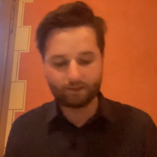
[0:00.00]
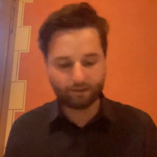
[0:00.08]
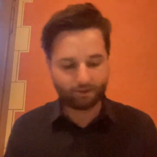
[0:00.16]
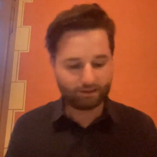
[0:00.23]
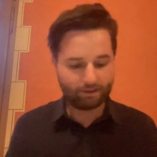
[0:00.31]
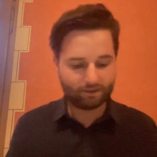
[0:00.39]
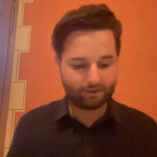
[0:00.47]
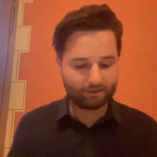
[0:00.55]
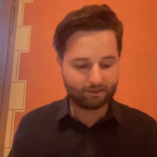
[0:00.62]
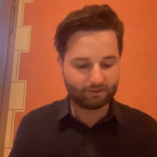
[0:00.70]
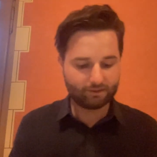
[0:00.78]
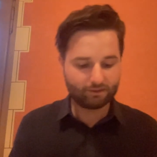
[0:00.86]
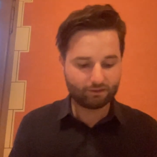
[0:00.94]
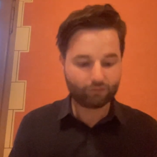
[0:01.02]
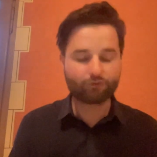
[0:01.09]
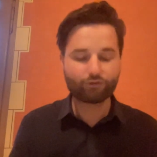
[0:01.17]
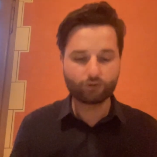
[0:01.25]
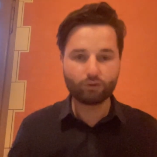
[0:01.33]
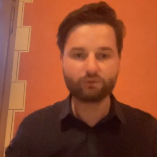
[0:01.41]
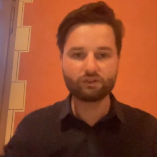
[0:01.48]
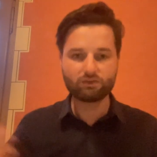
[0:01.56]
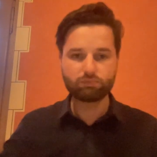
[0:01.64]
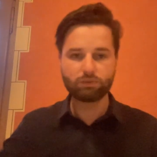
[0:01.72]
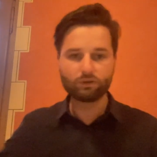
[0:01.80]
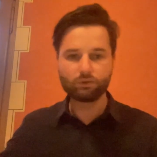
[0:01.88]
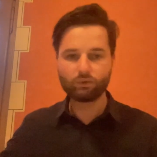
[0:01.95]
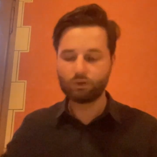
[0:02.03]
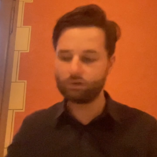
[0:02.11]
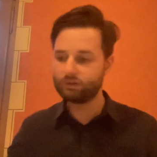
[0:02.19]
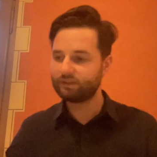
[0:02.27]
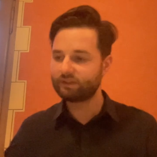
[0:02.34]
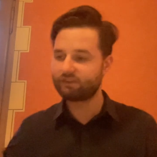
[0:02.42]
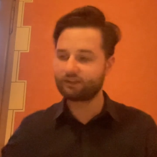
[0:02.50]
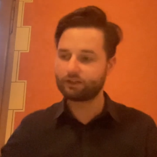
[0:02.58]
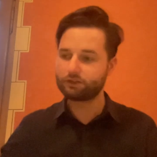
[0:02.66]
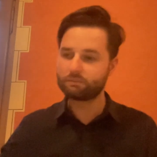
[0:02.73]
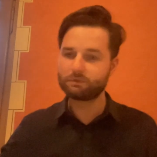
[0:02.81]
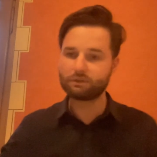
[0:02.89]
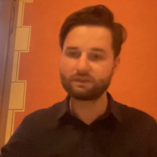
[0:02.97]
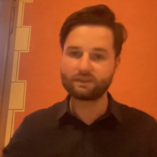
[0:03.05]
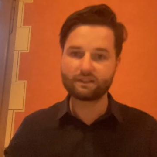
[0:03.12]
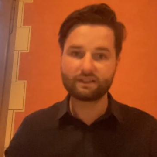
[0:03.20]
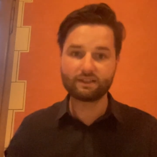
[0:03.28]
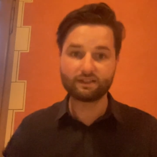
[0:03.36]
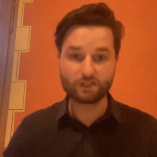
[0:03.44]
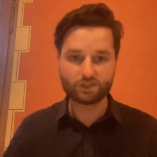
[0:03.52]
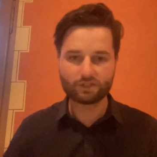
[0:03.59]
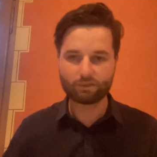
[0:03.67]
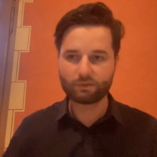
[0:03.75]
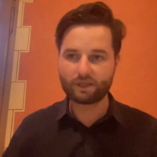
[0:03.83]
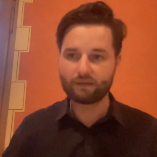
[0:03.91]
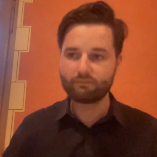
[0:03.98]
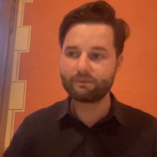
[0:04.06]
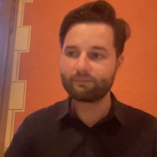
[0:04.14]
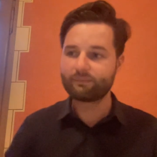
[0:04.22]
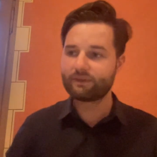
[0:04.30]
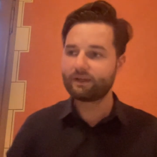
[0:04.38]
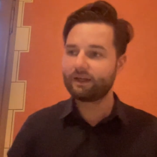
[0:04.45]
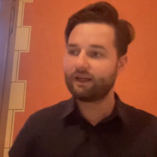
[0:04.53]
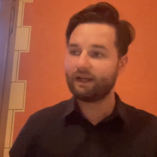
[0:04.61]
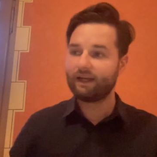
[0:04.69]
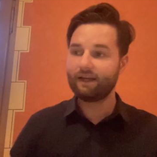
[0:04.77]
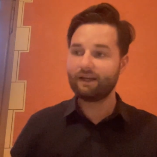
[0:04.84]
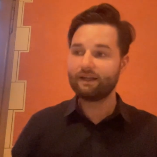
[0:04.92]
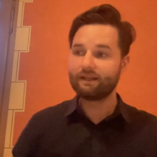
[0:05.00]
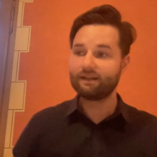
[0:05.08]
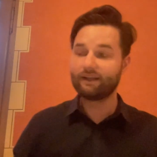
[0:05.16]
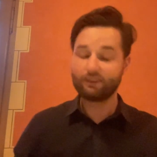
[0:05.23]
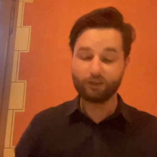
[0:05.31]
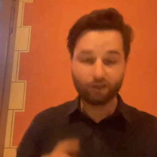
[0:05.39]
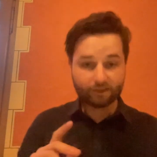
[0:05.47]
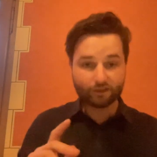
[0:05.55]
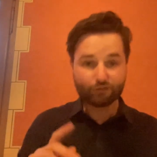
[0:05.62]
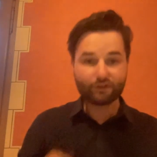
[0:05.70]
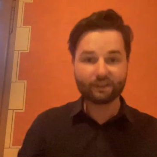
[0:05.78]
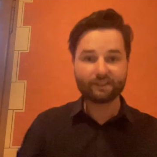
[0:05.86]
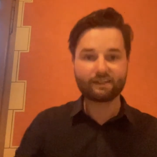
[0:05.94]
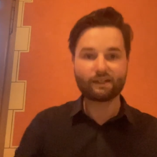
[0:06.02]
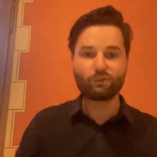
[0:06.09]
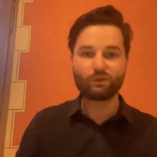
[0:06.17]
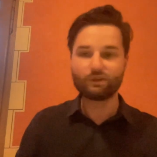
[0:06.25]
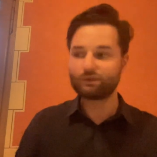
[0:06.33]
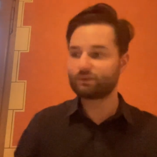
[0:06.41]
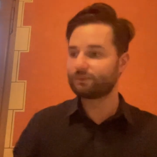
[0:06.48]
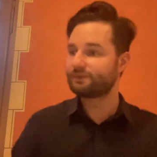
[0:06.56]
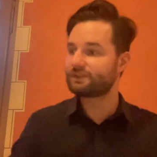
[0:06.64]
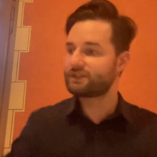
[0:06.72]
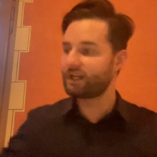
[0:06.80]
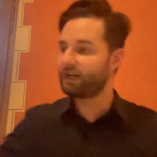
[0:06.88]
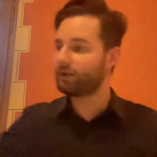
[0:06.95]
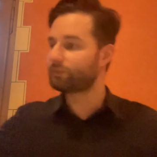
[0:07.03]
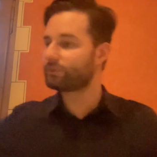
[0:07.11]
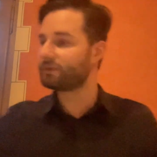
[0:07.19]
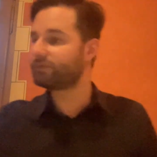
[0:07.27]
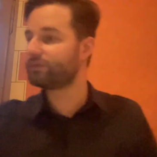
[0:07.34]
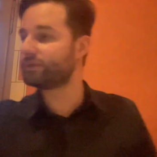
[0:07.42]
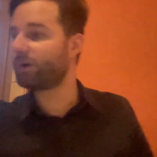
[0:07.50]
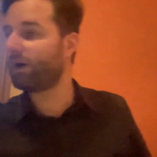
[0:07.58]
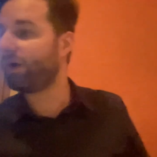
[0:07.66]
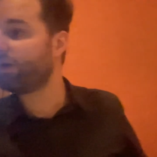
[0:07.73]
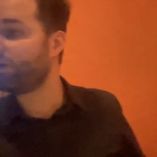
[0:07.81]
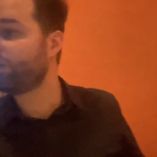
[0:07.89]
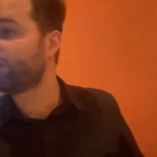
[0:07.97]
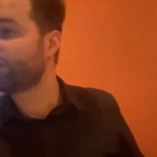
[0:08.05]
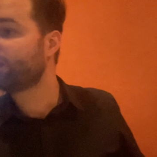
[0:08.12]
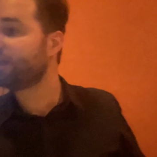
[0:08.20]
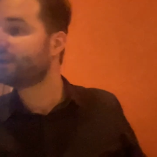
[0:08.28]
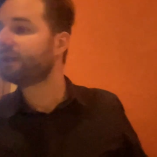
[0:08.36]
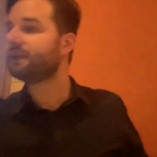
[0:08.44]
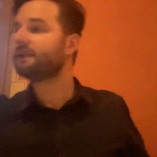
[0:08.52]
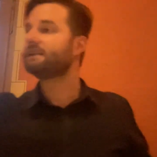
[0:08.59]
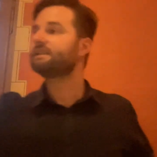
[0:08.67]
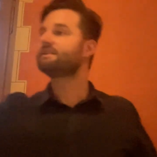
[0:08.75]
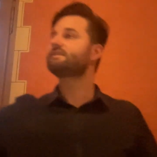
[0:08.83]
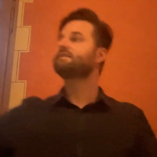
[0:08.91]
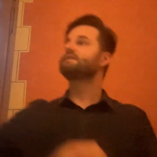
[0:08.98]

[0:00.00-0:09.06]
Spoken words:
and from this point on start building the digital game. And another thing that I want to share with you all is